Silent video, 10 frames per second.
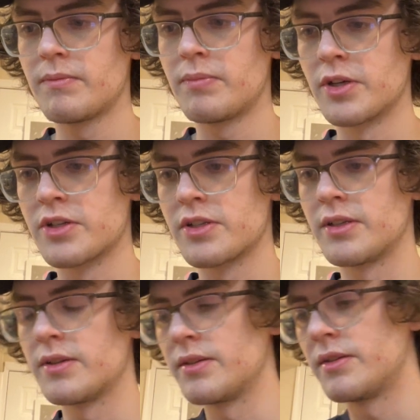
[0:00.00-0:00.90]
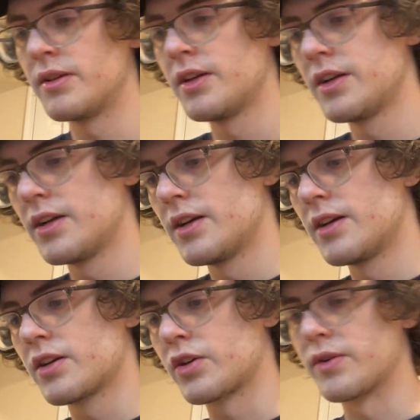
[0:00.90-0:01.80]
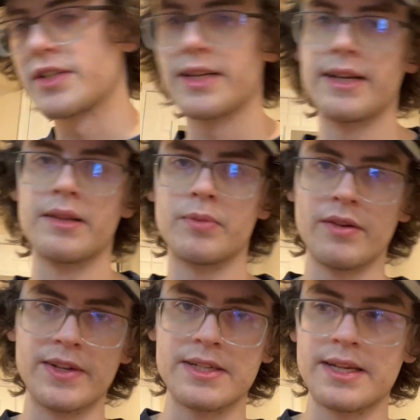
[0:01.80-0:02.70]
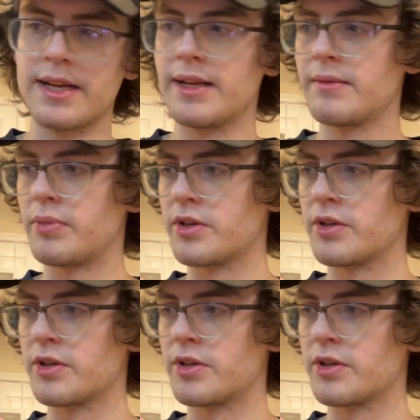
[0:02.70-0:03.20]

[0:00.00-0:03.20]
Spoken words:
puts the current state in the previous state,